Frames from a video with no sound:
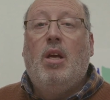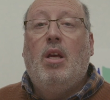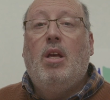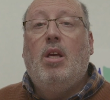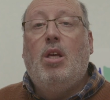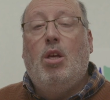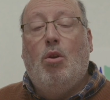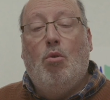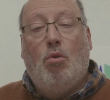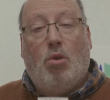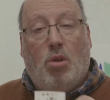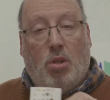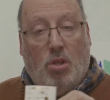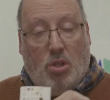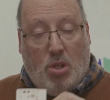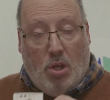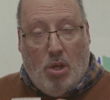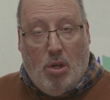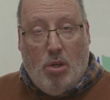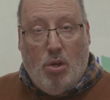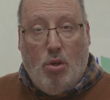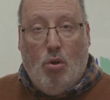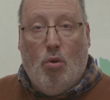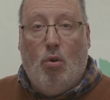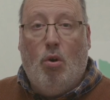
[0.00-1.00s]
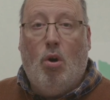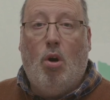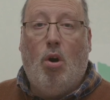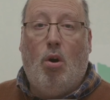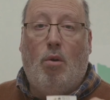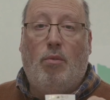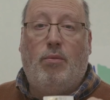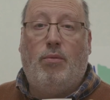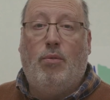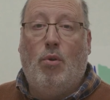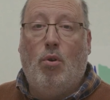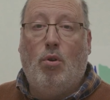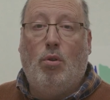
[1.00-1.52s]
You can turn your
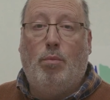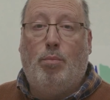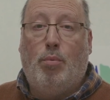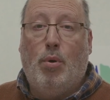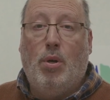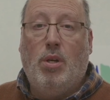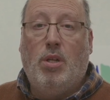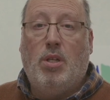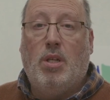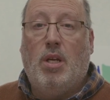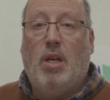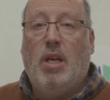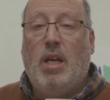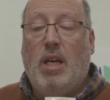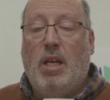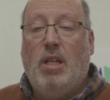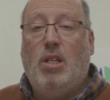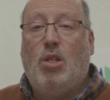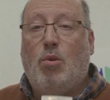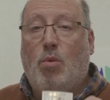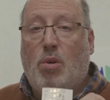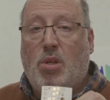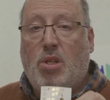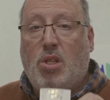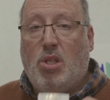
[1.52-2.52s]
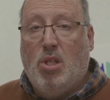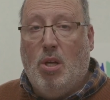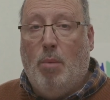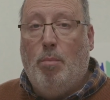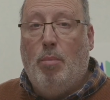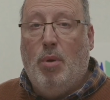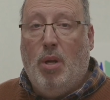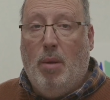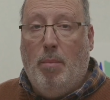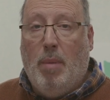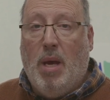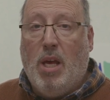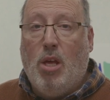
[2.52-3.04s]
hot foil printer into a
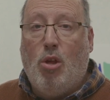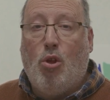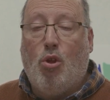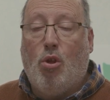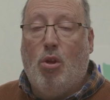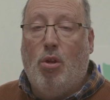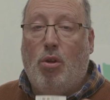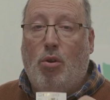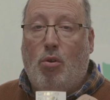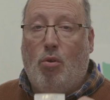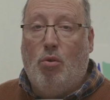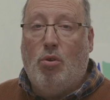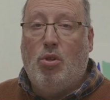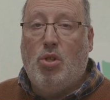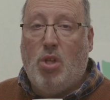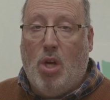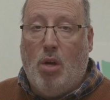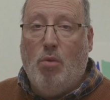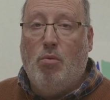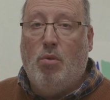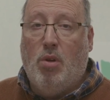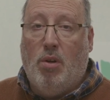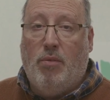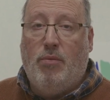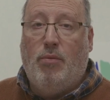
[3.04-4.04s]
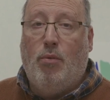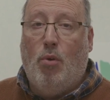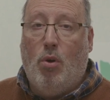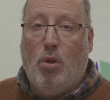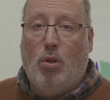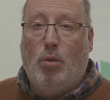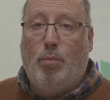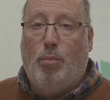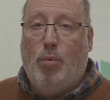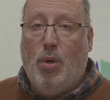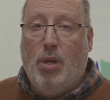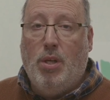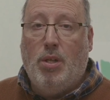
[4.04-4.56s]
sublimation or toner
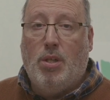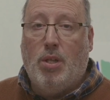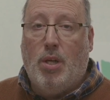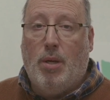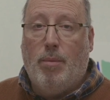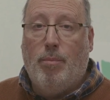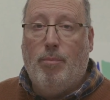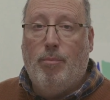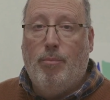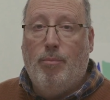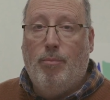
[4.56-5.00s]
foil printer.